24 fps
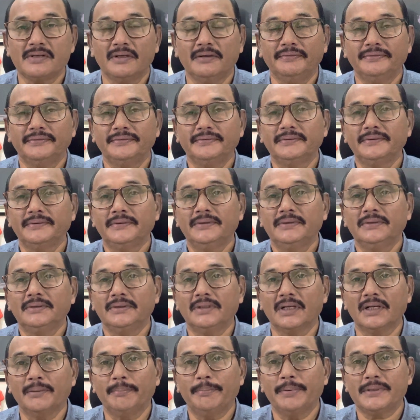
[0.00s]
of the
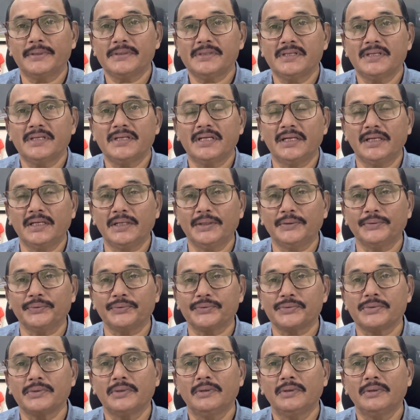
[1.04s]
representatives,